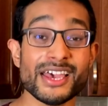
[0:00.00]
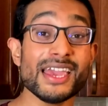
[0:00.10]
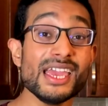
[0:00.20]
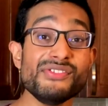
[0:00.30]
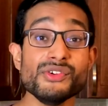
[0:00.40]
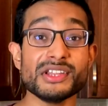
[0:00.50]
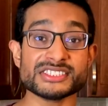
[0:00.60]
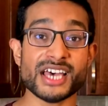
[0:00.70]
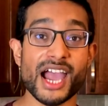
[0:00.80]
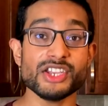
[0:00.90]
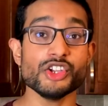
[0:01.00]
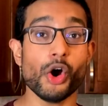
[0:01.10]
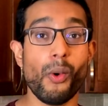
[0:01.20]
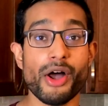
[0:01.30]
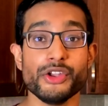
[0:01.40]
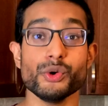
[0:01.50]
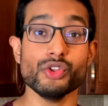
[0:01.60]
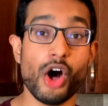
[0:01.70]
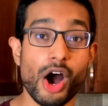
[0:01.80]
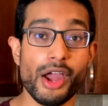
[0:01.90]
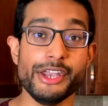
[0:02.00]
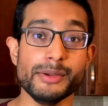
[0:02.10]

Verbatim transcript: if you decide you don't want to do law anymore.